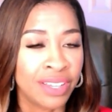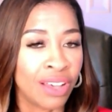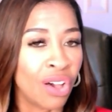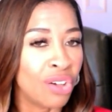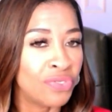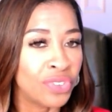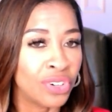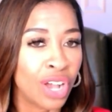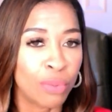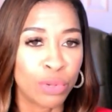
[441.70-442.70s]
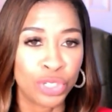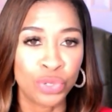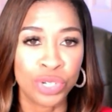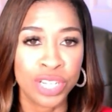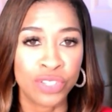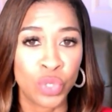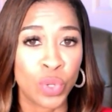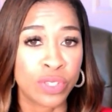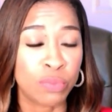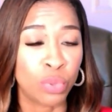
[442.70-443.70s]
Offer opportunities to
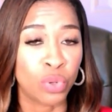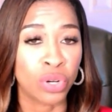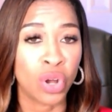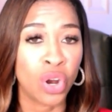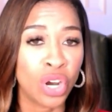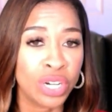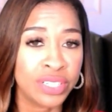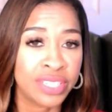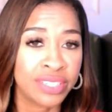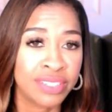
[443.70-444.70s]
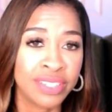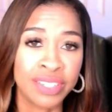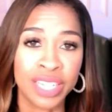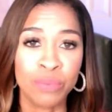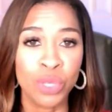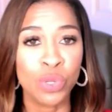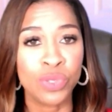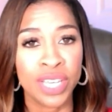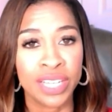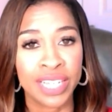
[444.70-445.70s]
explore art and
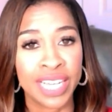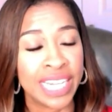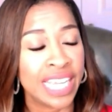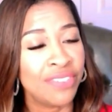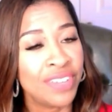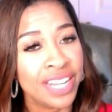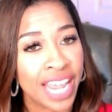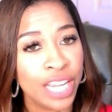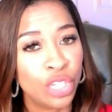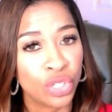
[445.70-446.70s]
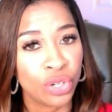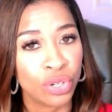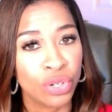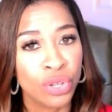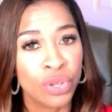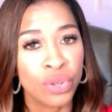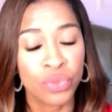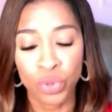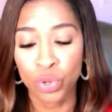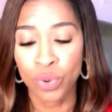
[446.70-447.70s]
music and even nature
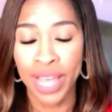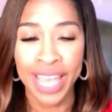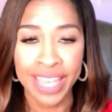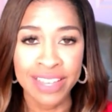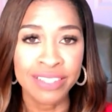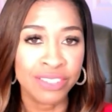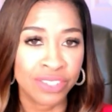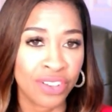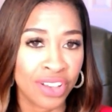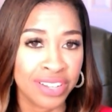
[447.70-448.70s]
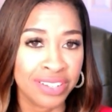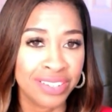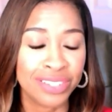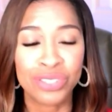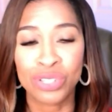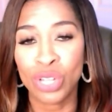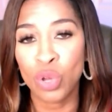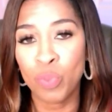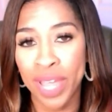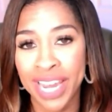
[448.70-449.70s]
through hands-on,
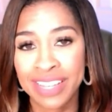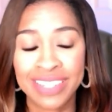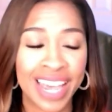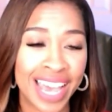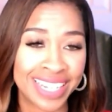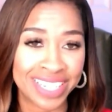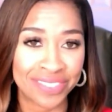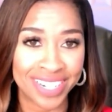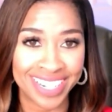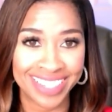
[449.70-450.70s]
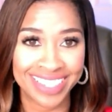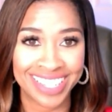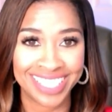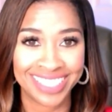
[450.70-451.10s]
slow-paced activities.